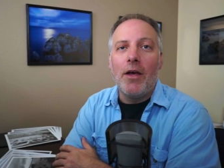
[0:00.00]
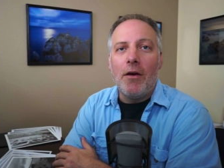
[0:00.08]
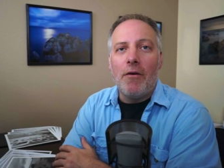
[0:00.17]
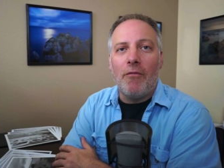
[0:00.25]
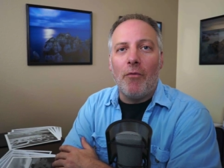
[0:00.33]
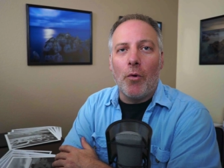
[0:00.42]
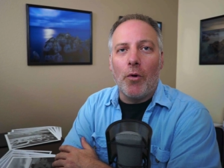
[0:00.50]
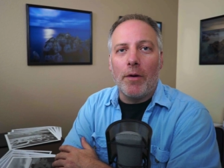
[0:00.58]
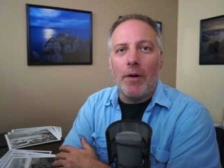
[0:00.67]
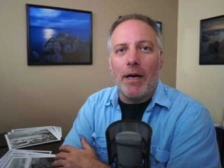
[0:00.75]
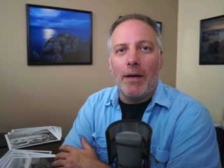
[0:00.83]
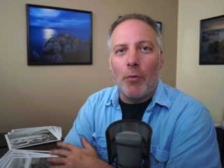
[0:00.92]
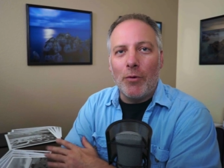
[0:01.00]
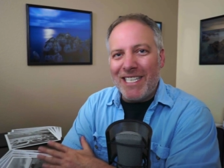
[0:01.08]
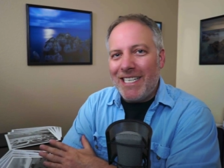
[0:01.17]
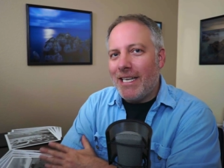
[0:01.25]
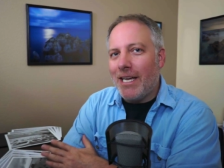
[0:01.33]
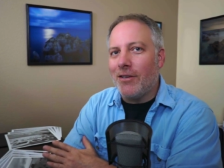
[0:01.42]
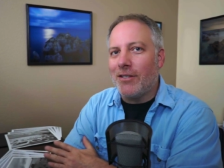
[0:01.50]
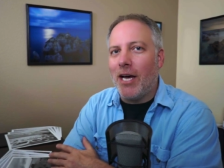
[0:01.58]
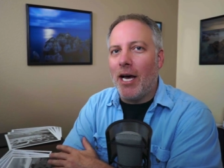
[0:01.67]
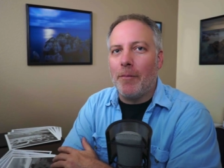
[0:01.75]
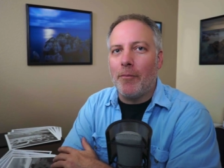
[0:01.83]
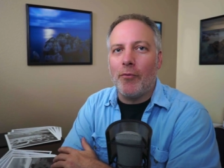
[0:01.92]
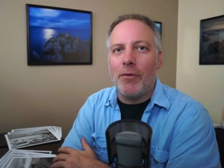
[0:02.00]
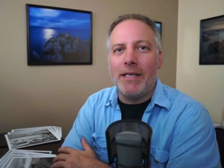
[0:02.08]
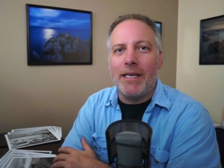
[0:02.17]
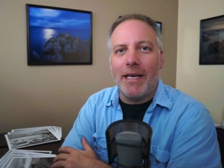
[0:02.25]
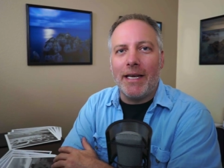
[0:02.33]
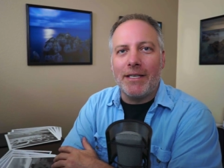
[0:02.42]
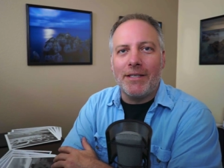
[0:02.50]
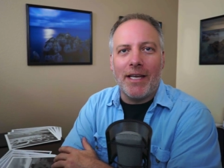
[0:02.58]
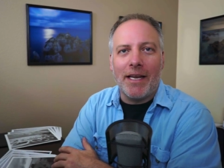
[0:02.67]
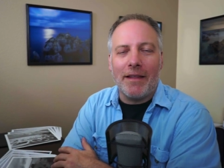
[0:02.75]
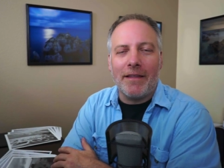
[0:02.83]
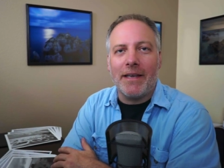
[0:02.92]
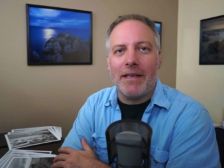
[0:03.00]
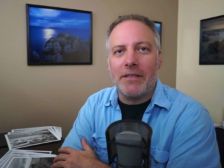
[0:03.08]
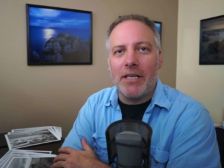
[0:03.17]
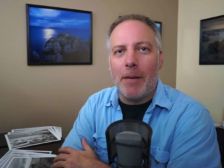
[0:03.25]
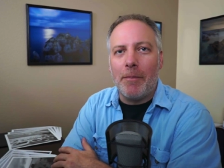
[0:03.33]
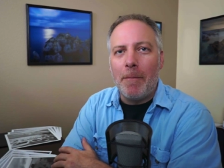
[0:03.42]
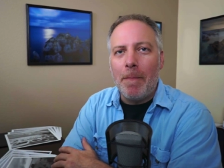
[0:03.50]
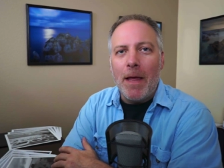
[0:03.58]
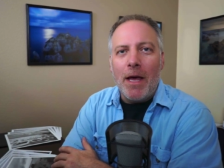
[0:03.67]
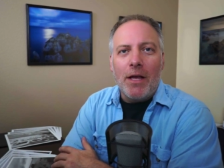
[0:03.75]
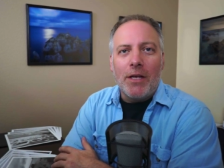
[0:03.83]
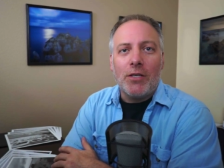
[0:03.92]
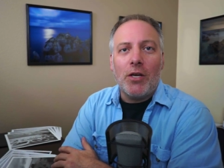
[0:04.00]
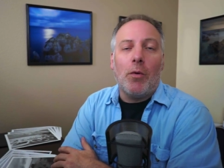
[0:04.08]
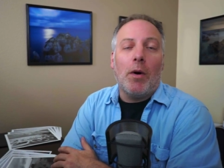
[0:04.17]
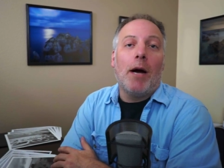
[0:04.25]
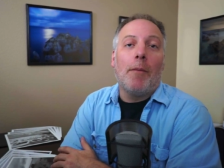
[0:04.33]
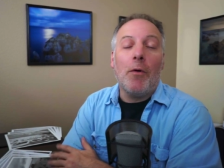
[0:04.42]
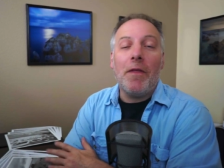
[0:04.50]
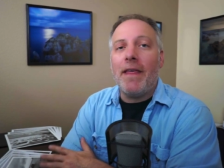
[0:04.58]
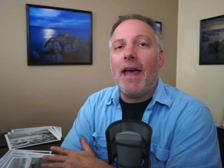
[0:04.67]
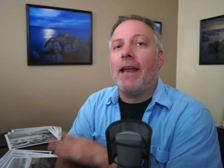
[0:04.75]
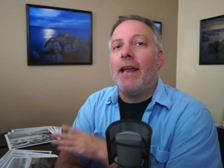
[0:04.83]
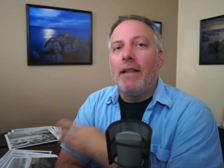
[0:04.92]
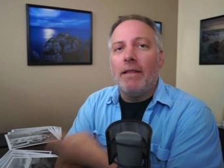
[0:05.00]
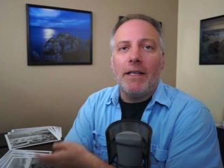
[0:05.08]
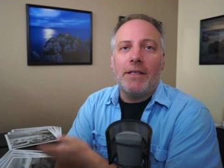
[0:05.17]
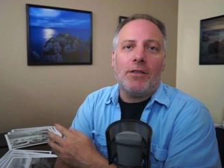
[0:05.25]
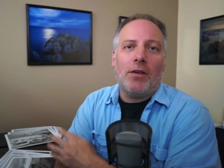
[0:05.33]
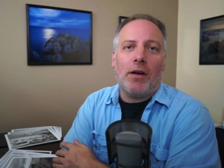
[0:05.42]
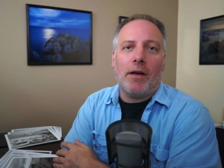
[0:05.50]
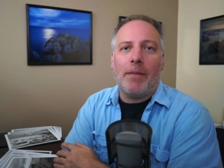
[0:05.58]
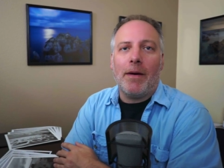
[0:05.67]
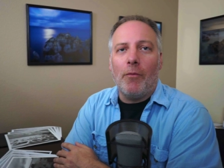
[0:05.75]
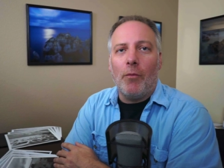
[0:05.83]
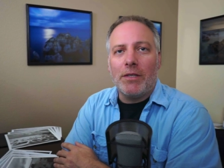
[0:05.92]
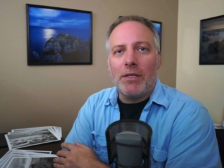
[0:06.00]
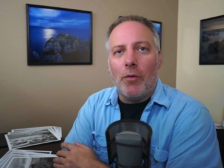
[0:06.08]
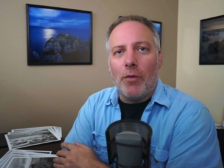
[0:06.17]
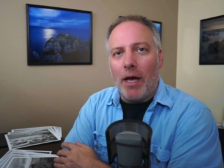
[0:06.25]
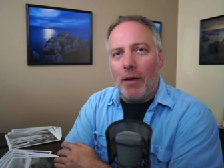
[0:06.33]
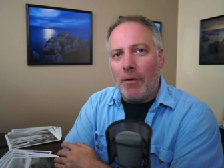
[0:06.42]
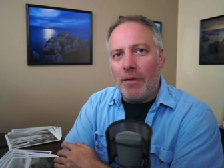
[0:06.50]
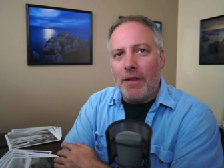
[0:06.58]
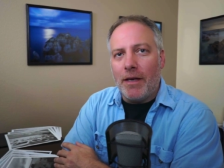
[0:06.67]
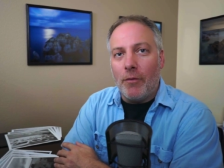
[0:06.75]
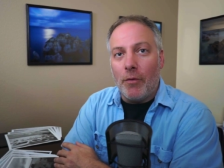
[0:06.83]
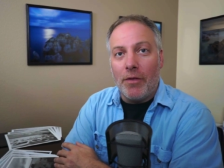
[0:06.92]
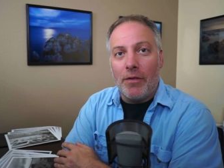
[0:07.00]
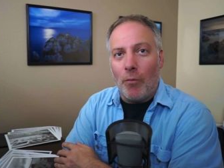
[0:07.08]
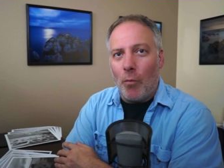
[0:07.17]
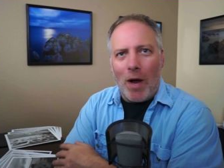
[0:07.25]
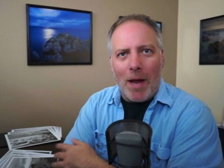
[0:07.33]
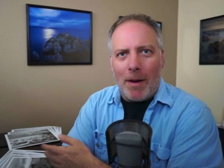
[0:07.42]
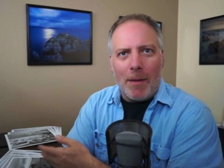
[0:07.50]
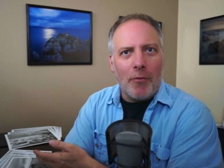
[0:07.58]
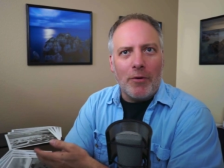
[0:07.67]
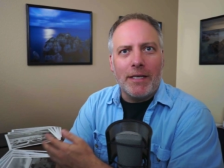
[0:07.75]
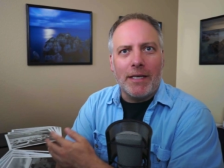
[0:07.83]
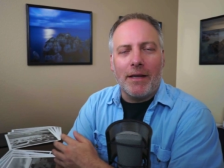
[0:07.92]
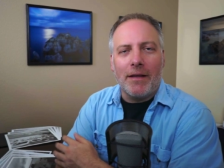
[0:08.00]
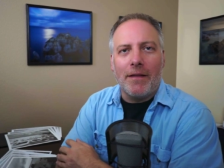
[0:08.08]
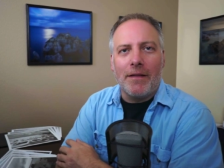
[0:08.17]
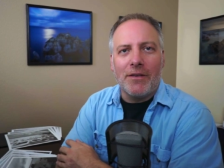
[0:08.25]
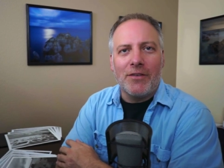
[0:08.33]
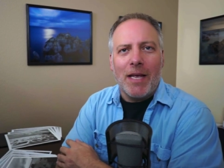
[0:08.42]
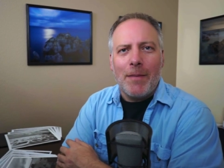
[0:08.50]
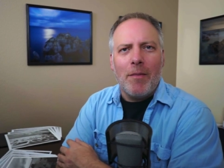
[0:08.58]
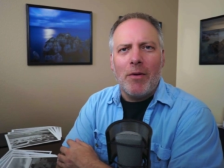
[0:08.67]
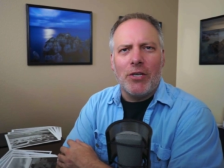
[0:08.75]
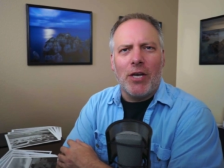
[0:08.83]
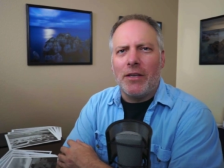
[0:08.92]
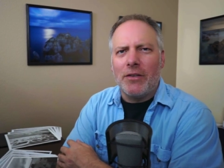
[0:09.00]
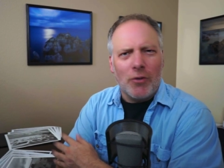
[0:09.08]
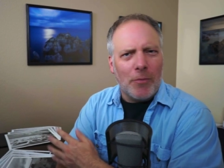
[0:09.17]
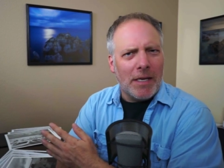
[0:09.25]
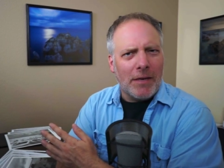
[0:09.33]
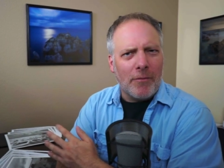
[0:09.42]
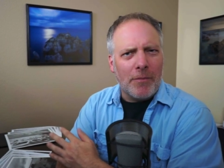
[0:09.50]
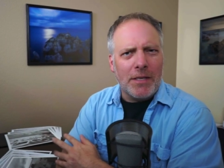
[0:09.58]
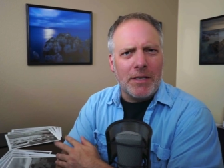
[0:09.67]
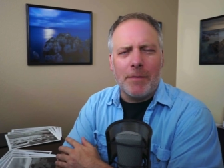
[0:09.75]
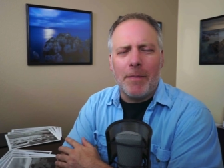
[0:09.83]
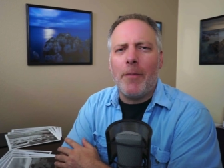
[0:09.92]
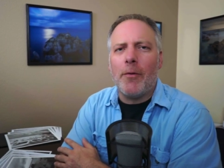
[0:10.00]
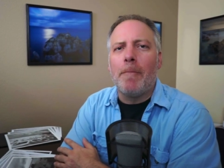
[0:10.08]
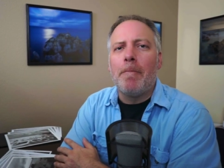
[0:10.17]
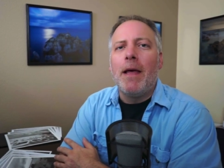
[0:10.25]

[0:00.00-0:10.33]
for more details on printing and setting things up. So with that, let's talk about what's going on with why am I printing the same image on so many different pieces of paper.